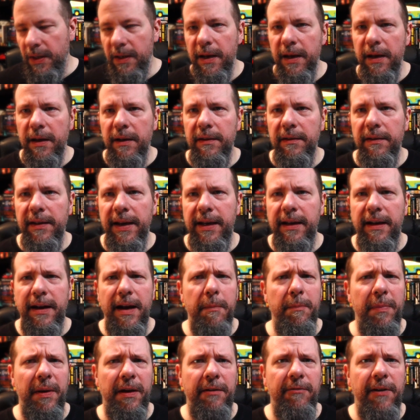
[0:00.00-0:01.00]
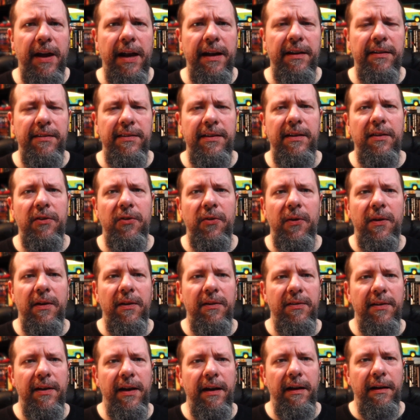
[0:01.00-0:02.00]
in like an epic fantasy sort of
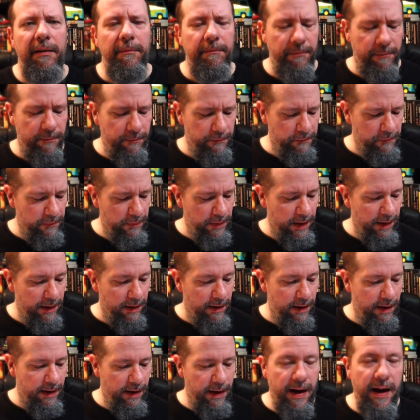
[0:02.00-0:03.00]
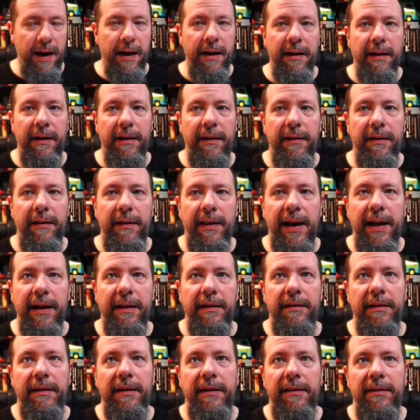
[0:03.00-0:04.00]
setting. And
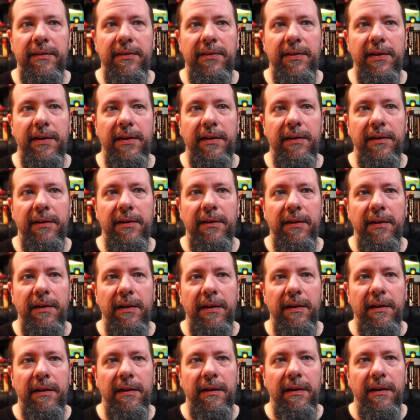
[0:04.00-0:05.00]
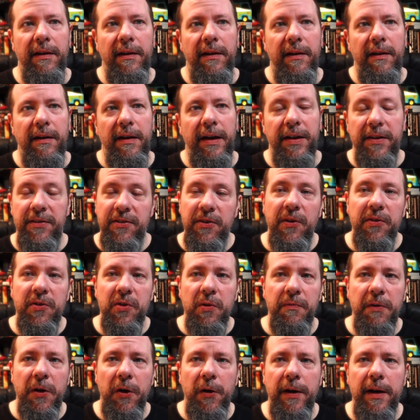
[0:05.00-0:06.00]
that is, it's
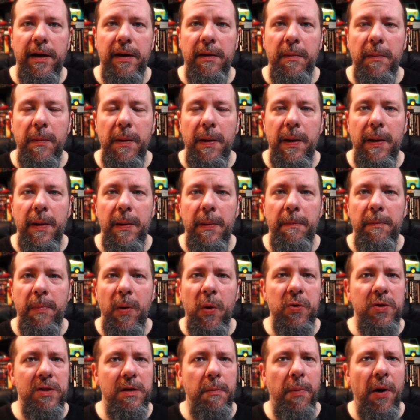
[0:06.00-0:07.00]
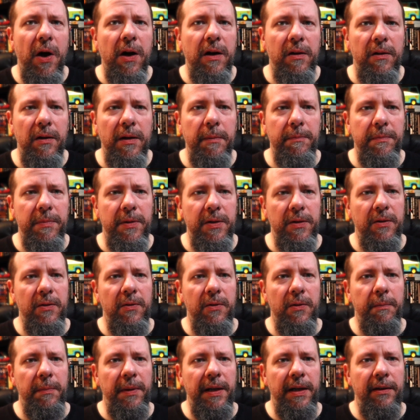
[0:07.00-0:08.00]
also very
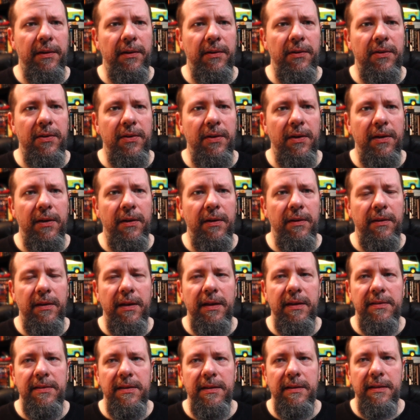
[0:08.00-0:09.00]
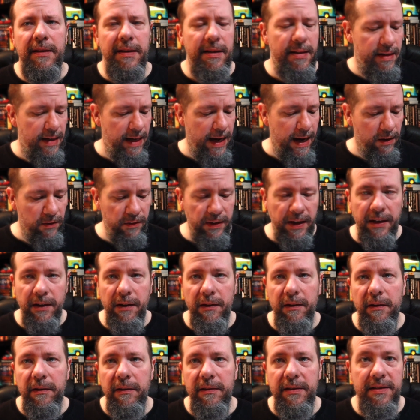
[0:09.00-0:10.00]
post-apocalyptical because the
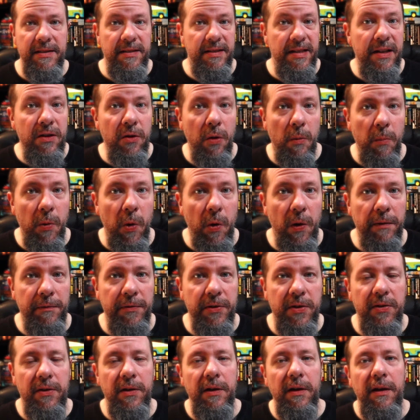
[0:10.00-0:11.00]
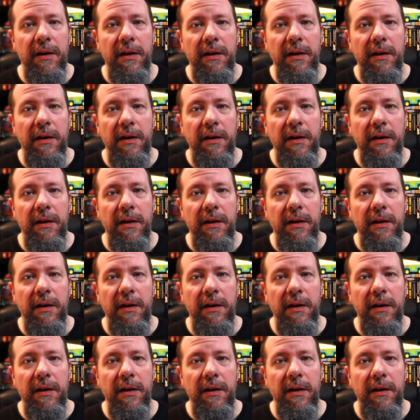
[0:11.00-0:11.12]
alien xenomorphs,